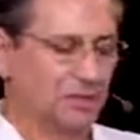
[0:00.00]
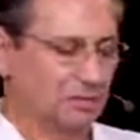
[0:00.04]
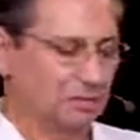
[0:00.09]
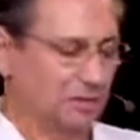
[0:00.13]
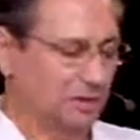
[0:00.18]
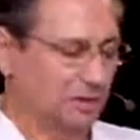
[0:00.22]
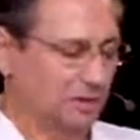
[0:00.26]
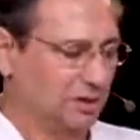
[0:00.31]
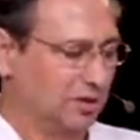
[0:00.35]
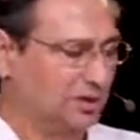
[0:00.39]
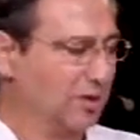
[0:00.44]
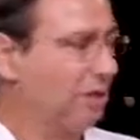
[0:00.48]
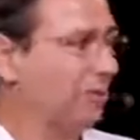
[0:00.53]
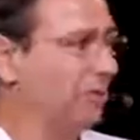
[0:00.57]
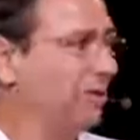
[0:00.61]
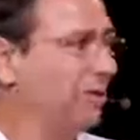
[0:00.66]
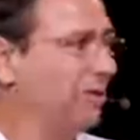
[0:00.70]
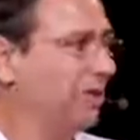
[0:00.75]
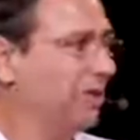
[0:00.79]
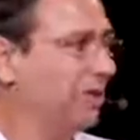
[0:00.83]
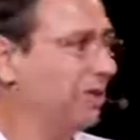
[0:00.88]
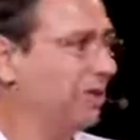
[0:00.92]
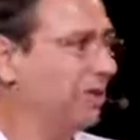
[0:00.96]
example
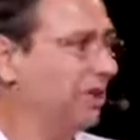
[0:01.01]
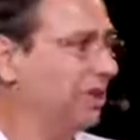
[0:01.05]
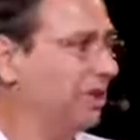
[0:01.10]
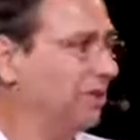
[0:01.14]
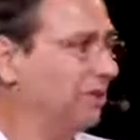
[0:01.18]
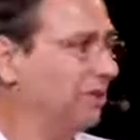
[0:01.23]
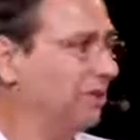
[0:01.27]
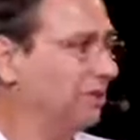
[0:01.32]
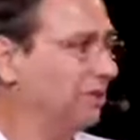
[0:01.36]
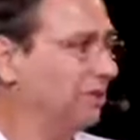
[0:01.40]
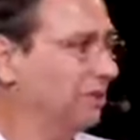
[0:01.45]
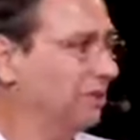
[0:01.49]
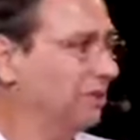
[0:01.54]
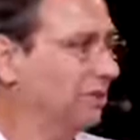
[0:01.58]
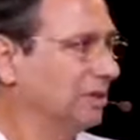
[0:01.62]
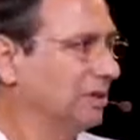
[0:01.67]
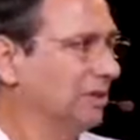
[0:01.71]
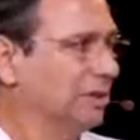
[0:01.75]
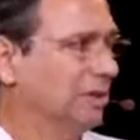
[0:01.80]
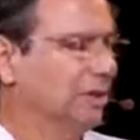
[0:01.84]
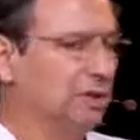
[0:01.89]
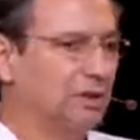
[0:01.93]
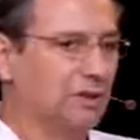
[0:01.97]
that you gave,
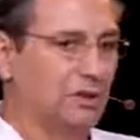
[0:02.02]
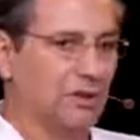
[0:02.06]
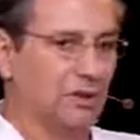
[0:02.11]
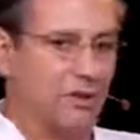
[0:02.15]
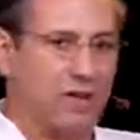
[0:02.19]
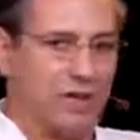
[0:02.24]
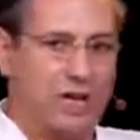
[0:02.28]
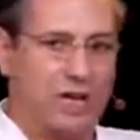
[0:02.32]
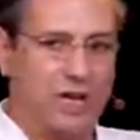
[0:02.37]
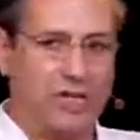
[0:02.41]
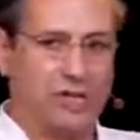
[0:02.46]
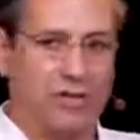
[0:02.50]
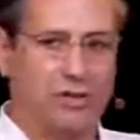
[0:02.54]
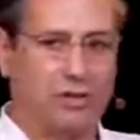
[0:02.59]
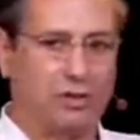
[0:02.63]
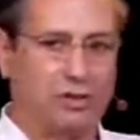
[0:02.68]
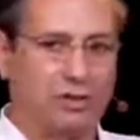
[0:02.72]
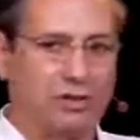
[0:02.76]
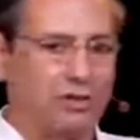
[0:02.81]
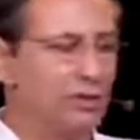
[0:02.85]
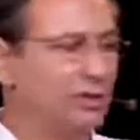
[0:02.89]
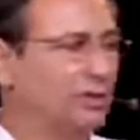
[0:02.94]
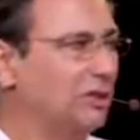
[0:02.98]
the
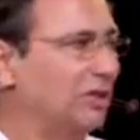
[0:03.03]
nature